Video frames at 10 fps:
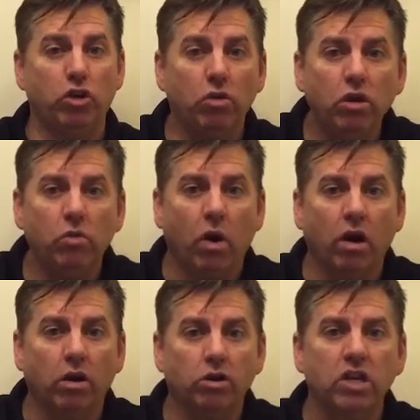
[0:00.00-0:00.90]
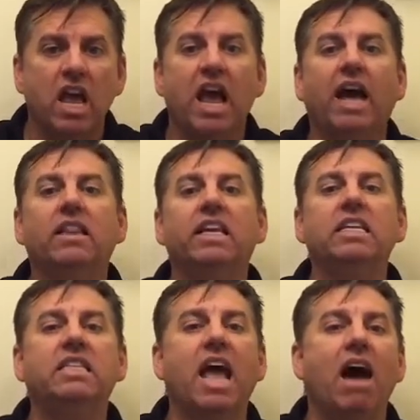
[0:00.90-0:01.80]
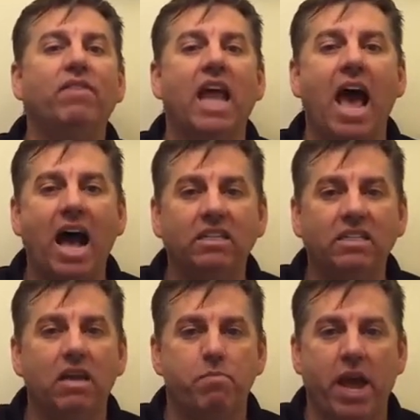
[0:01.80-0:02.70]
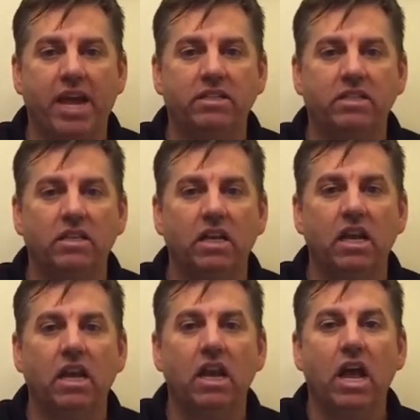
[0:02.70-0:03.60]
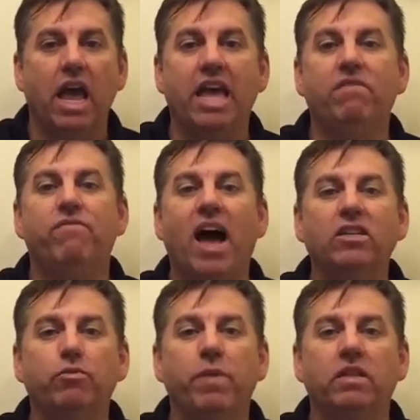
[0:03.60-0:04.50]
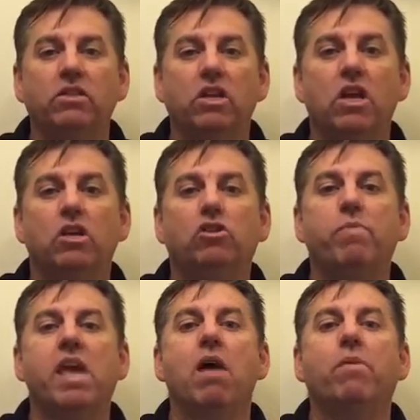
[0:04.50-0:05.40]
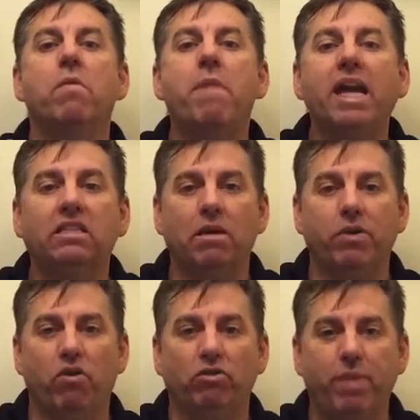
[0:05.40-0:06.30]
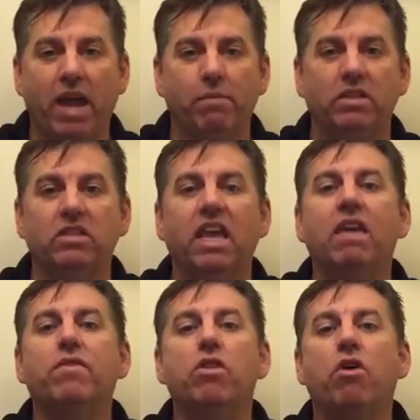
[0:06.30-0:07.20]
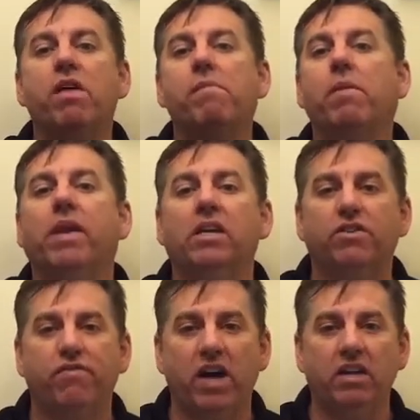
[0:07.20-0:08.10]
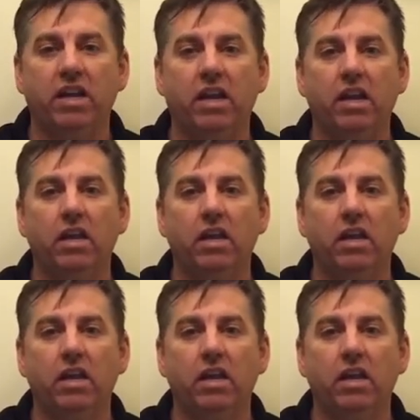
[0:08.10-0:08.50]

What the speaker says: union workers, at least they have an asset base, investments, to be able to make some of those payments, even though they may be underfunded.